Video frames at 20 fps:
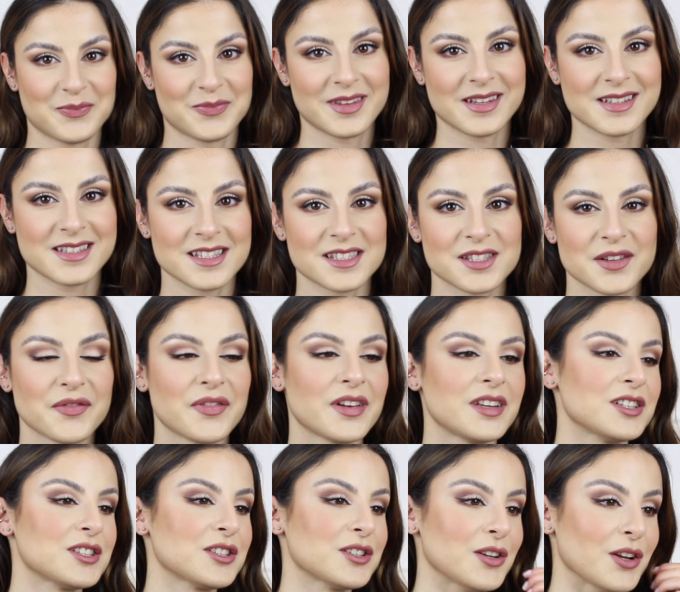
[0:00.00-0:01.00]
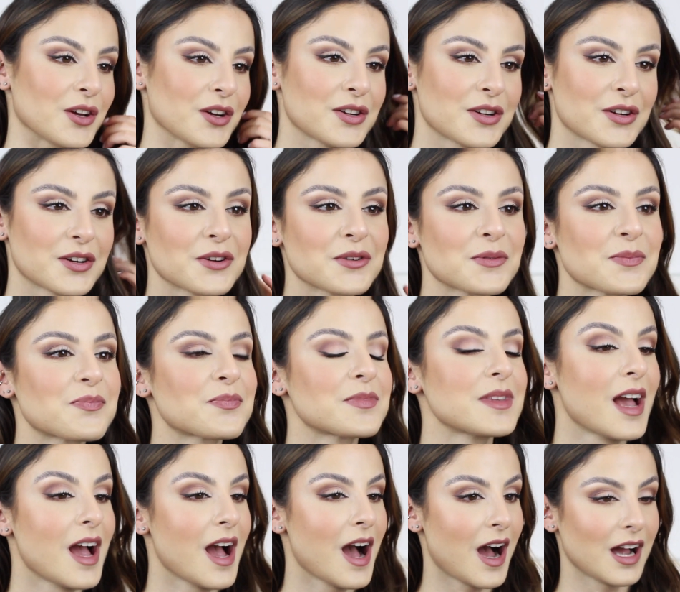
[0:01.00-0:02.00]
This is the finished look.
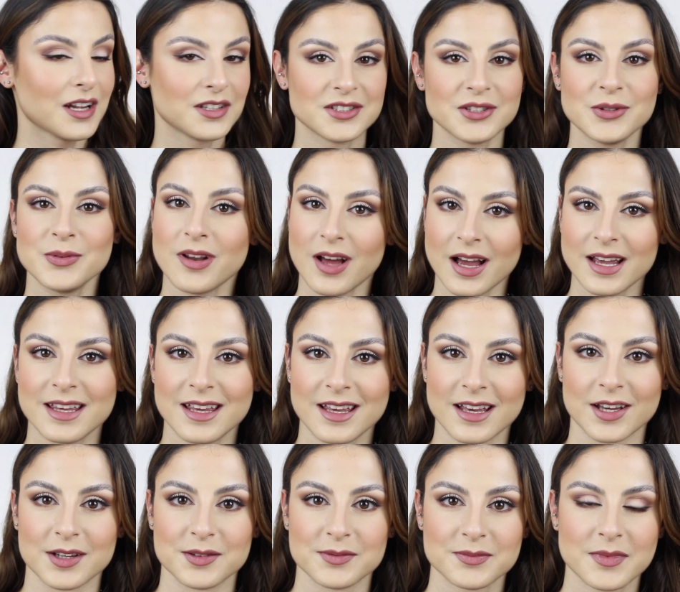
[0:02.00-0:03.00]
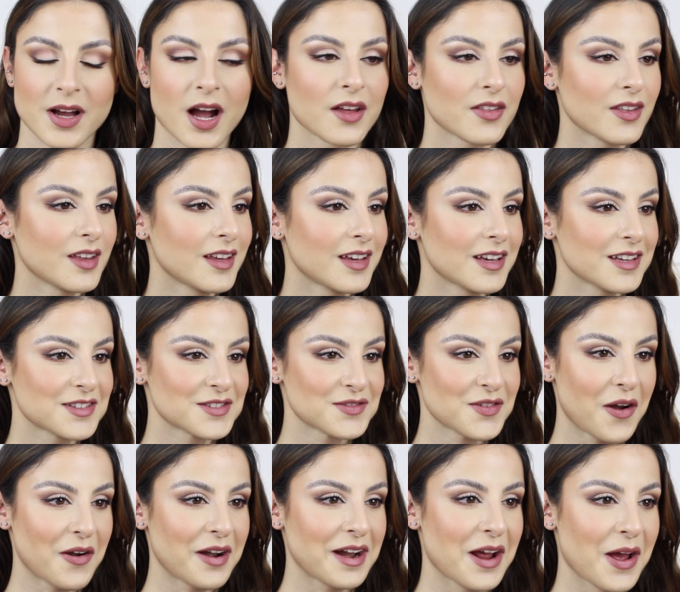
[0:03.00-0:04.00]
I do like it. I think it's
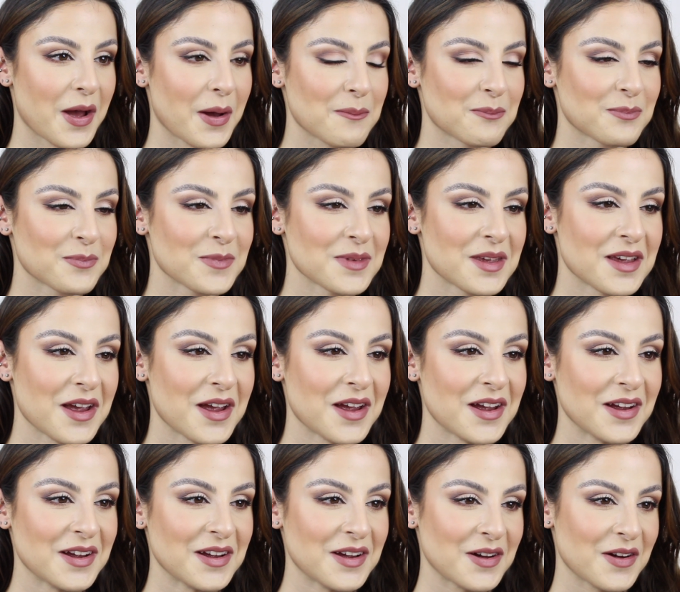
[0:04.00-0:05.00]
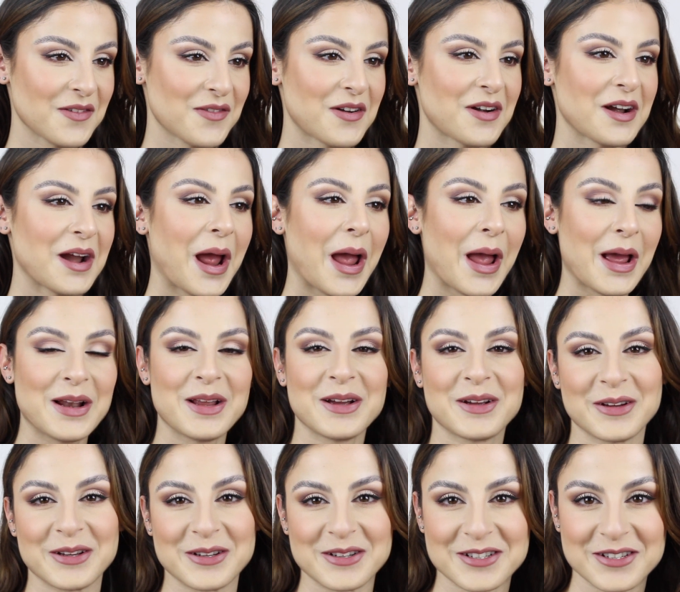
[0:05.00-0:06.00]
very
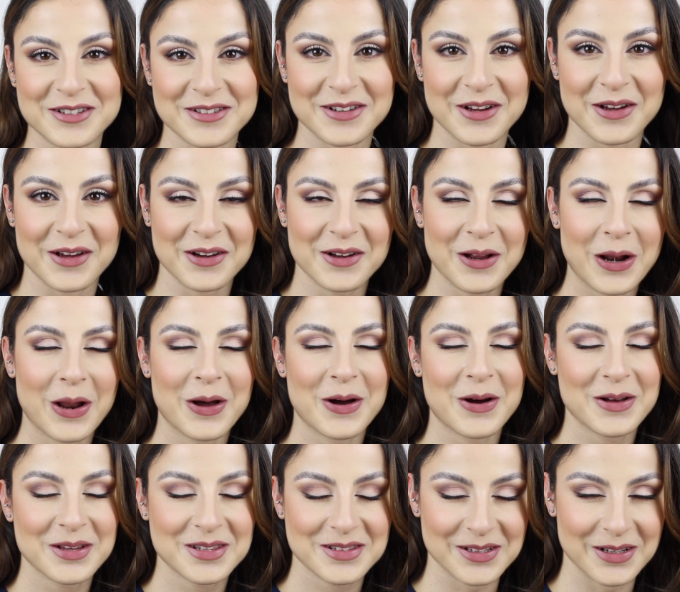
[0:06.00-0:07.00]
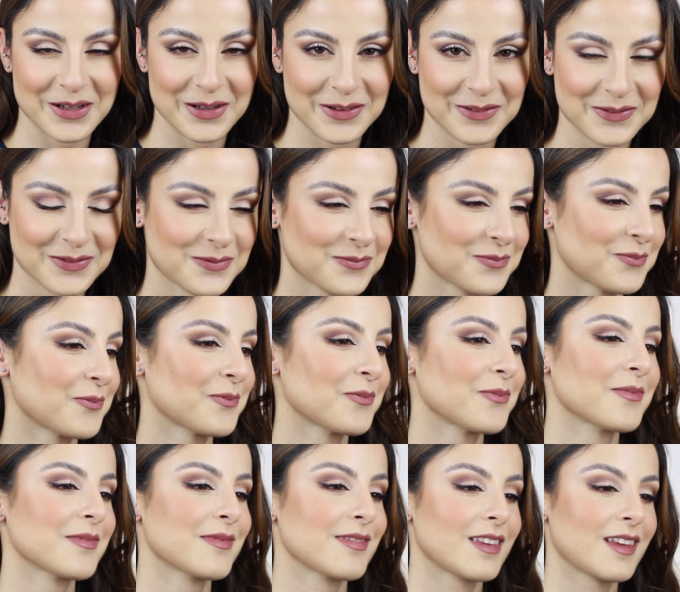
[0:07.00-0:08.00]
elegant and classy.
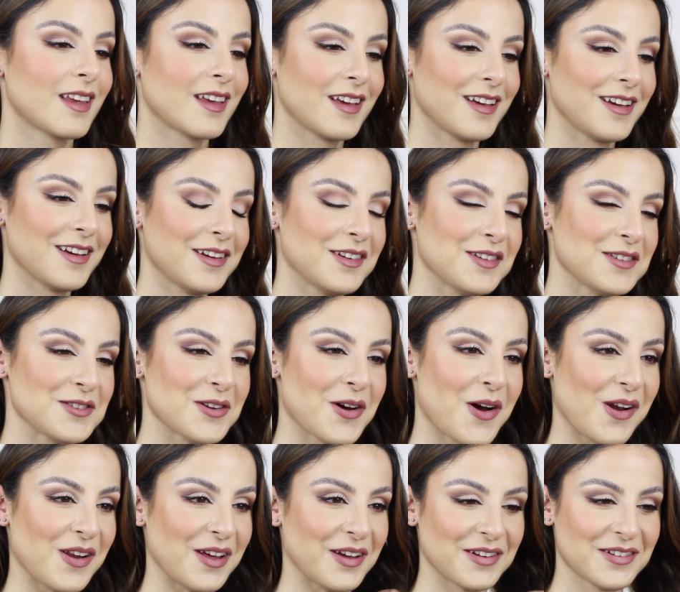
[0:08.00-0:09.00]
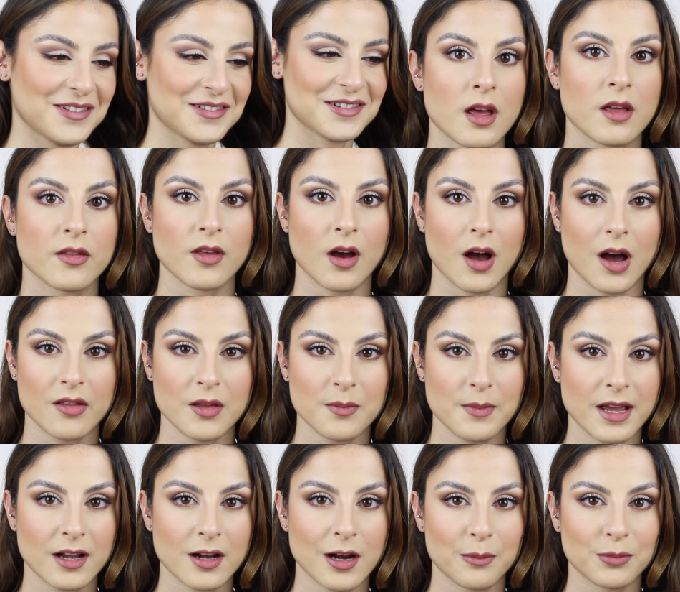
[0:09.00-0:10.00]
Darling. The other
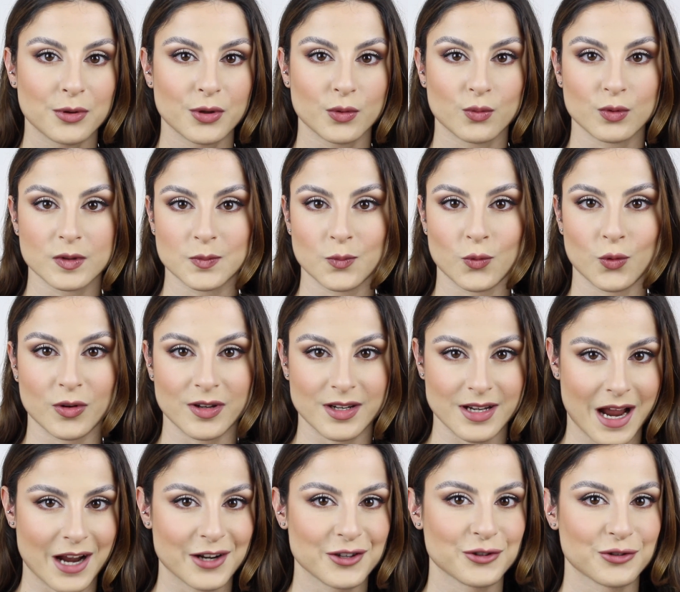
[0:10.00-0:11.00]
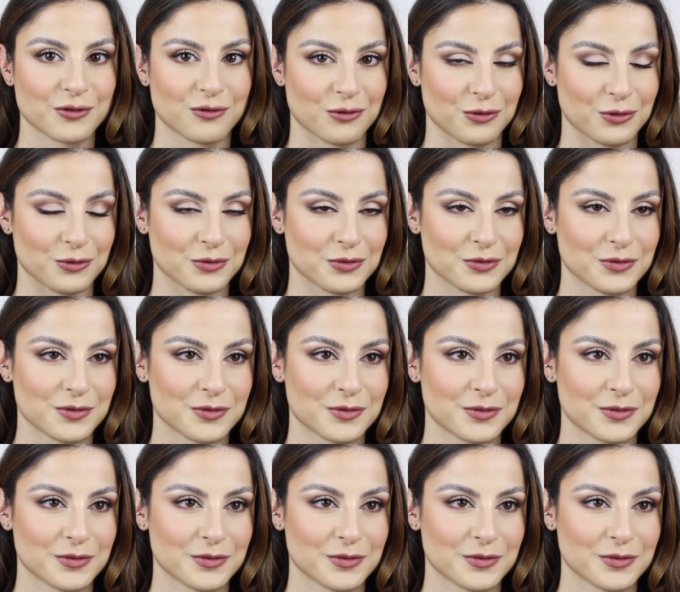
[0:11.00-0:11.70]
makeup look was more natural.